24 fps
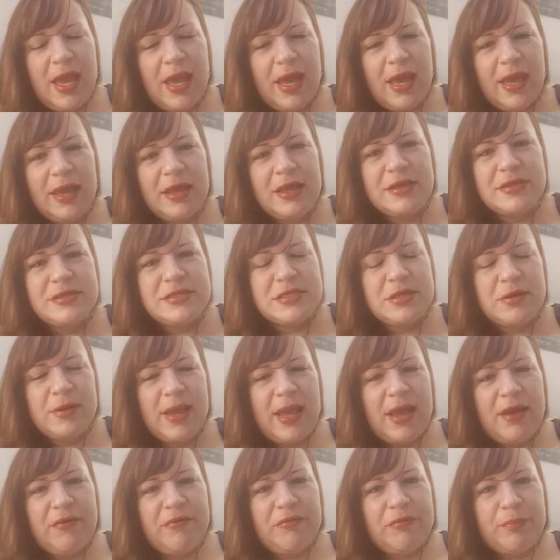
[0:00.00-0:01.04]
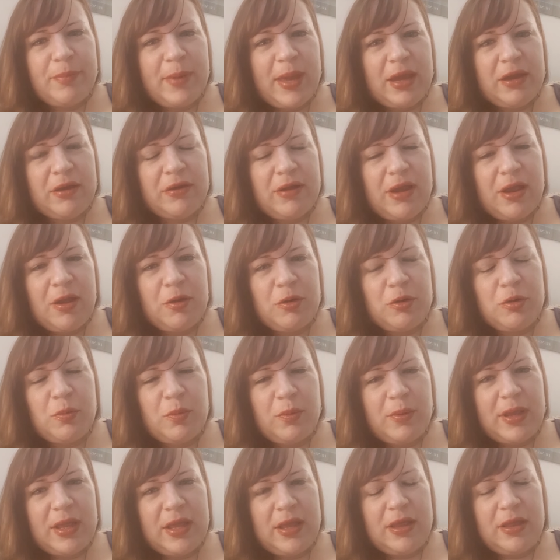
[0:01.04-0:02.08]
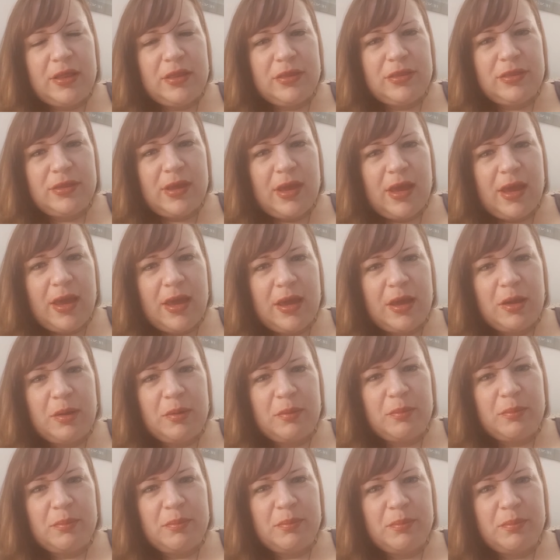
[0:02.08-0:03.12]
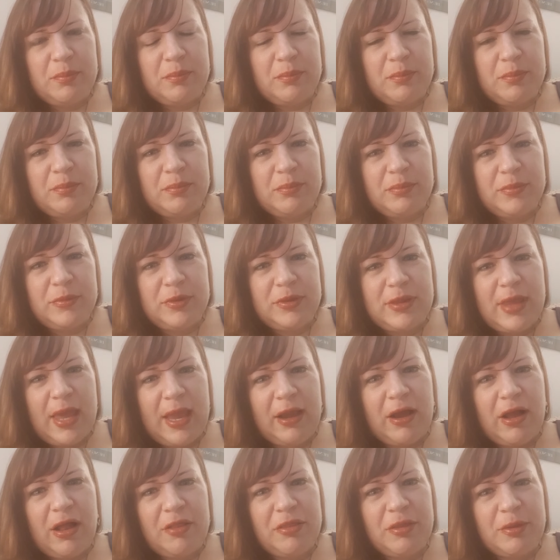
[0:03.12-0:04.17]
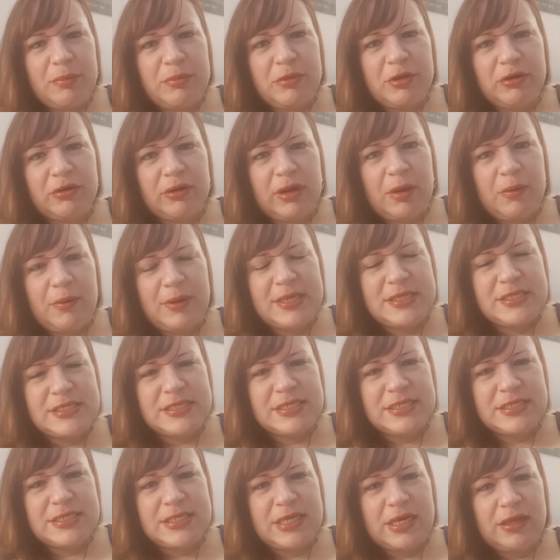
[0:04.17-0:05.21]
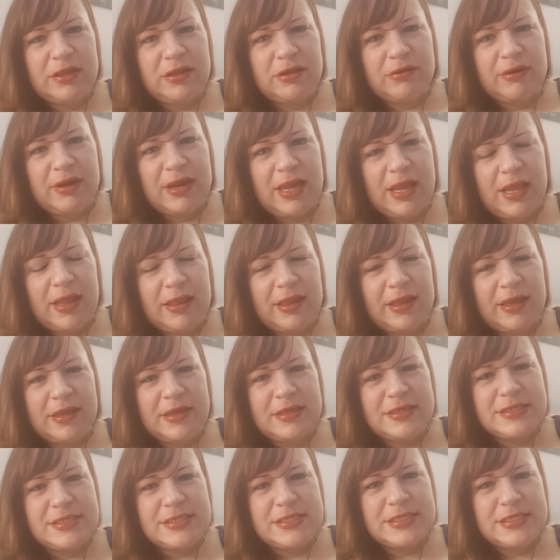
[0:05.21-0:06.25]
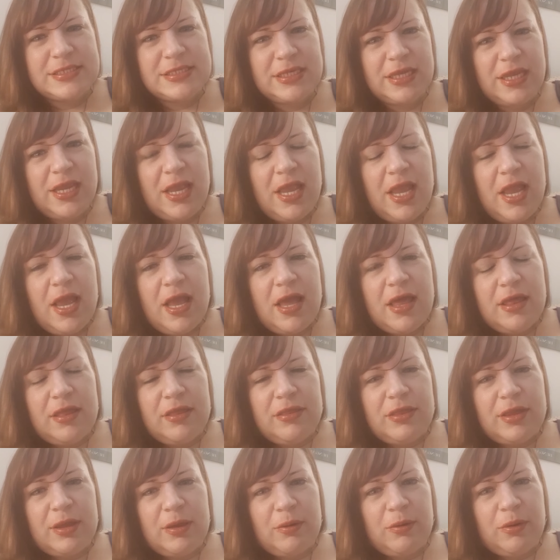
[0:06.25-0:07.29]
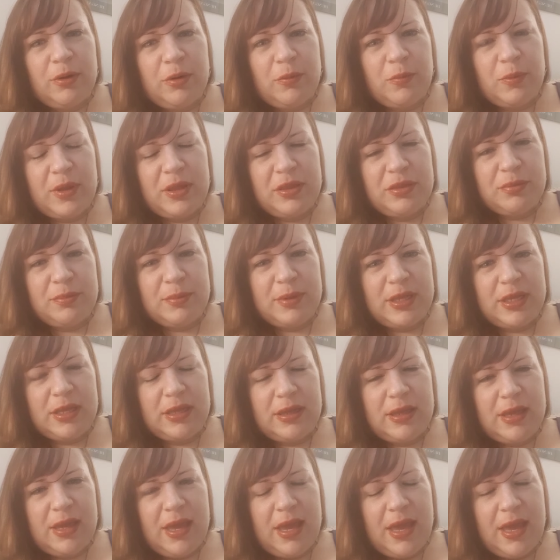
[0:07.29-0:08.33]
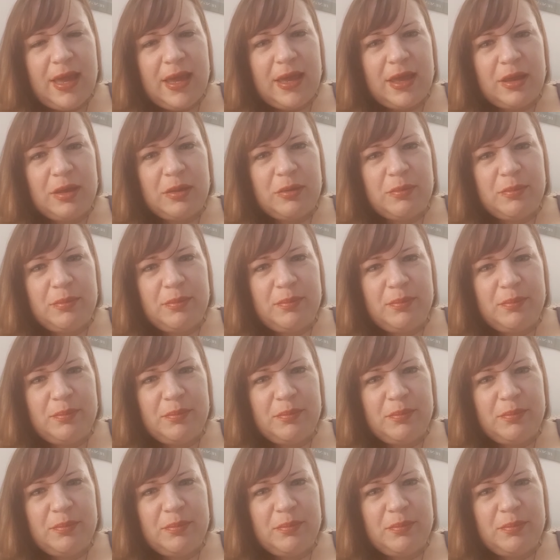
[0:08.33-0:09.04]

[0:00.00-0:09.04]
I also have background with, um, I call them the gray ones instead of the gray aliens. They were with me, um,